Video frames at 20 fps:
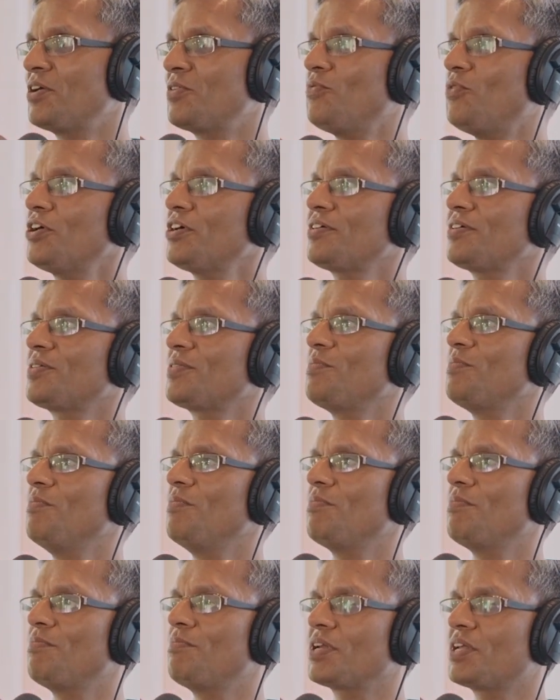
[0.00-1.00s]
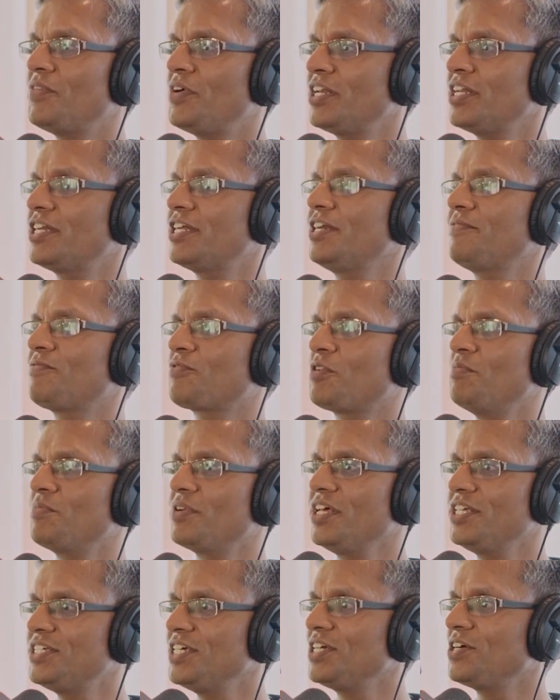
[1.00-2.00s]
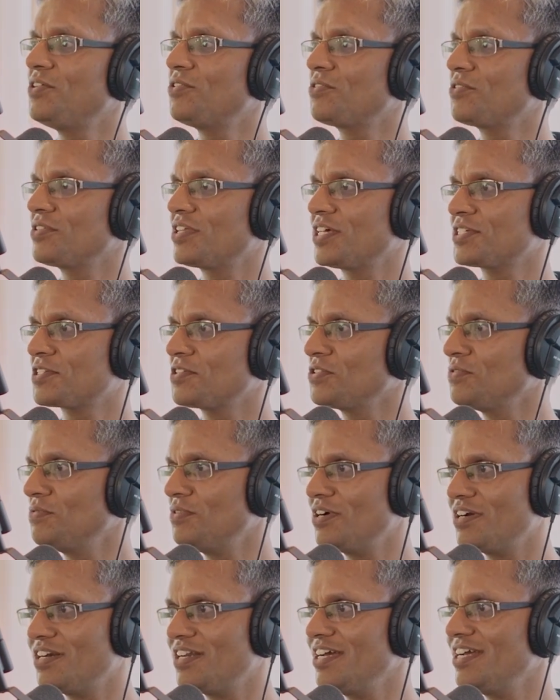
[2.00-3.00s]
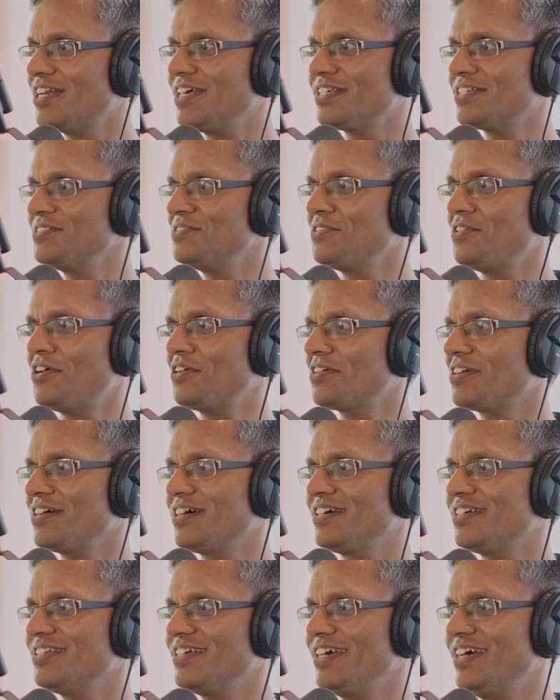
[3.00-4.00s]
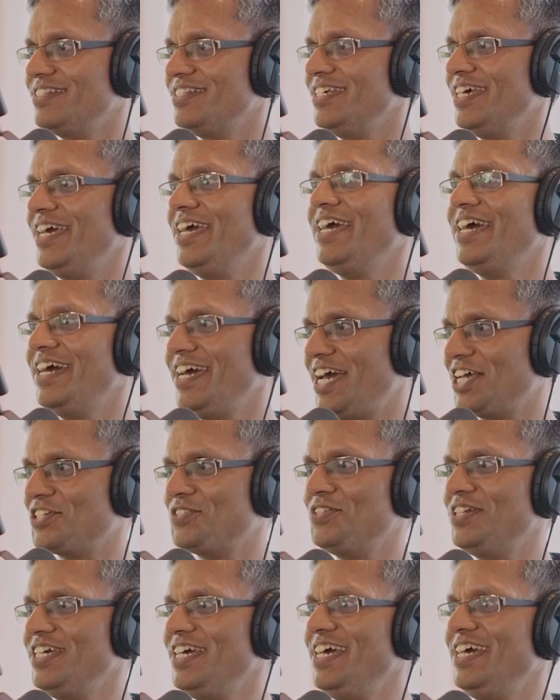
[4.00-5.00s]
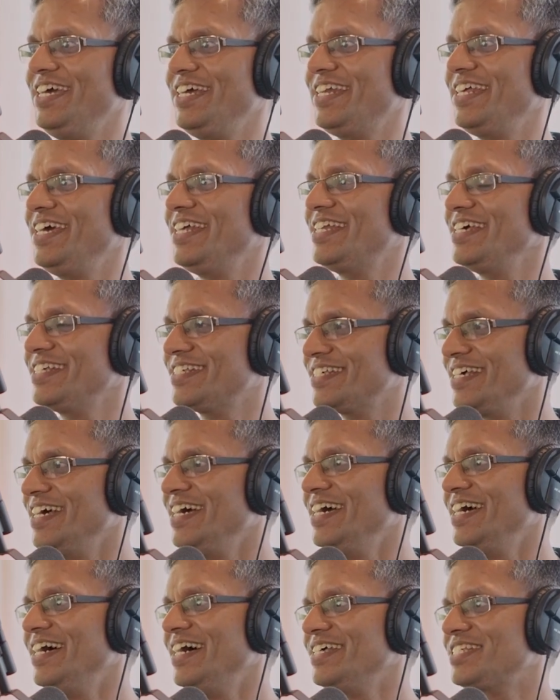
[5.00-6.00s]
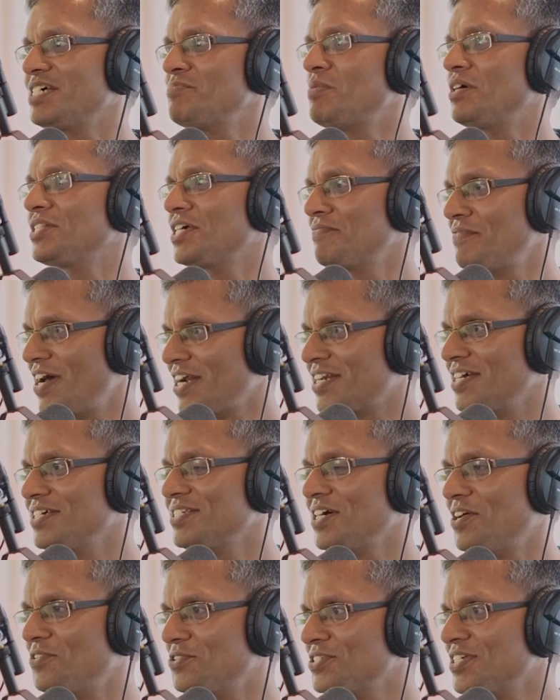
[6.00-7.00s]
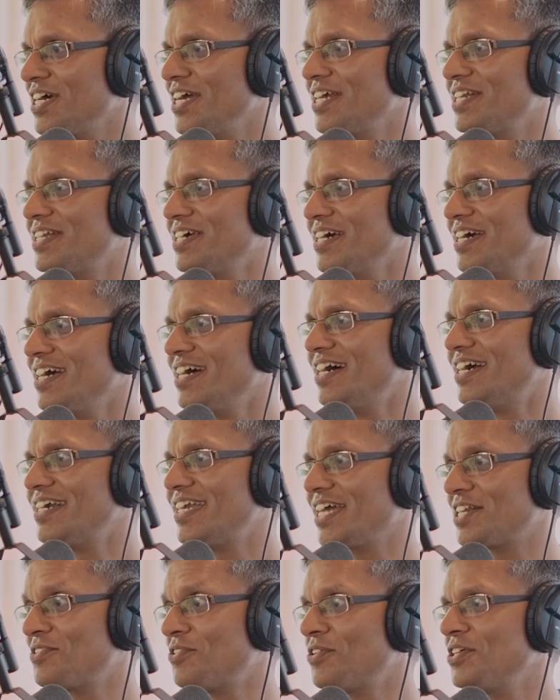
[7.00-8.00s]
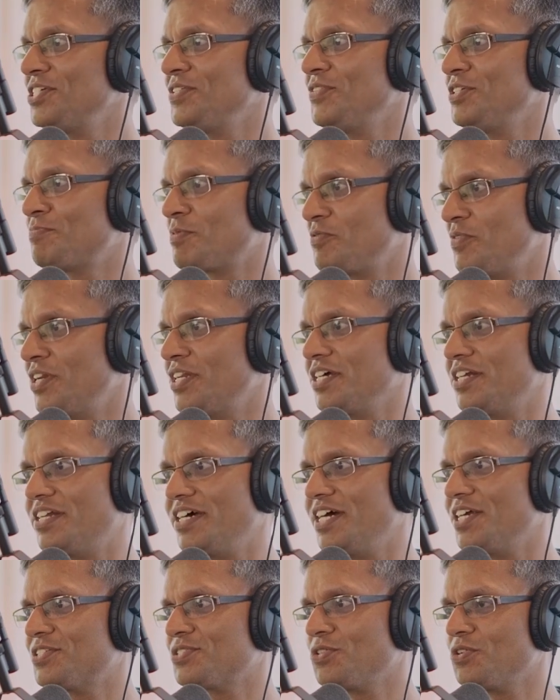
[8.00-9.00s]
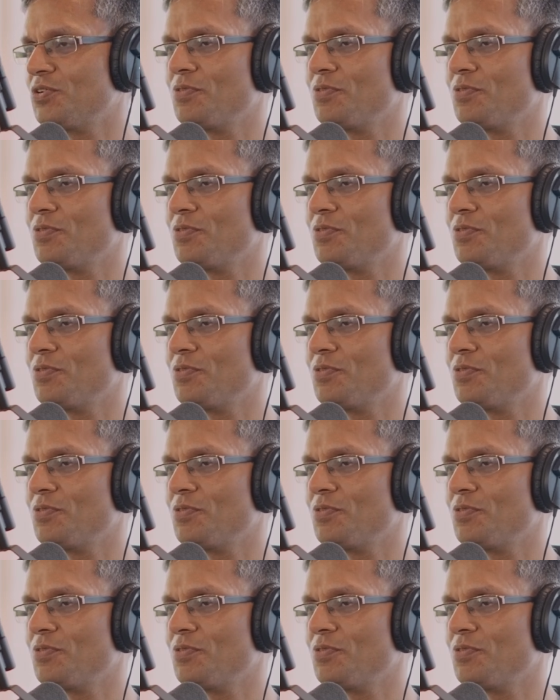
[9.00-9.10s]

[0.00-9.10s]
But what prevented it from reaching out to the rest of the world. It is not the A I actually, it, it is some other factors outside technology which prevent it, right?